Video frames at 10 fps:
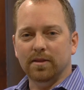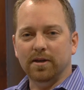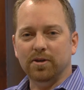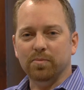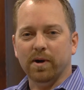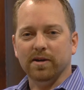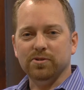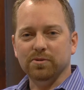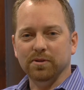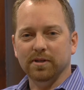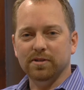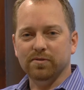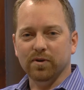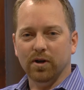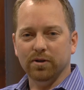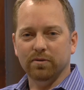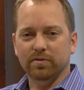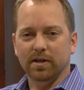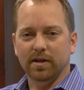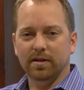Thank you, Pastor and Liz, for all you have
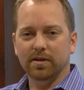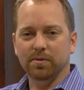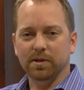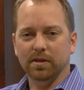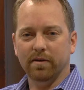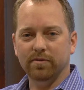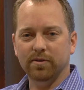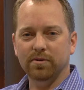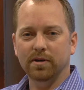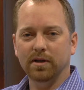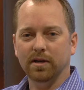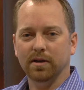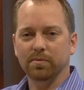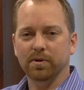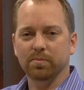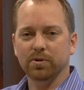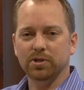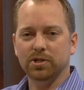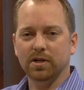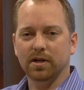done. We love you, and we
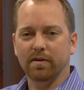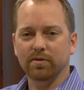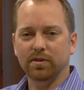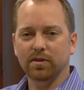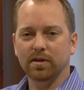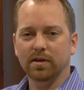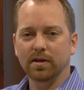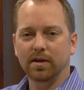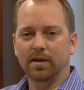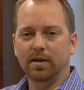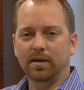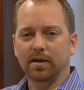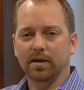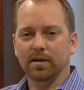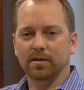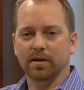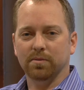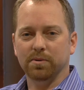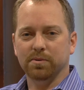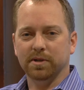appreciate everything, and
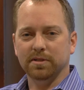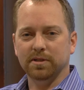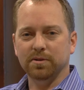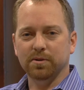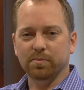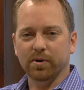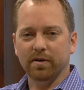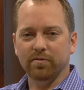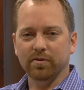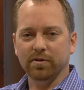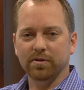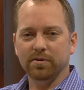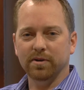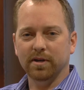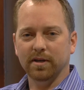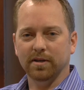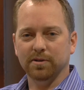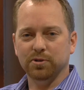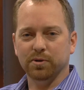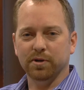we will continue to pray for you and
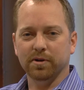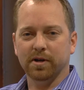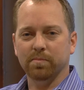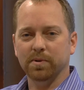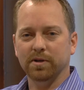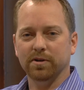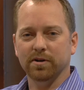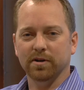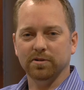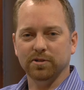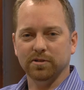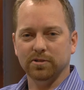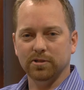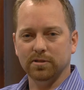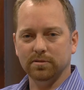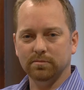enjoy your company here at our church.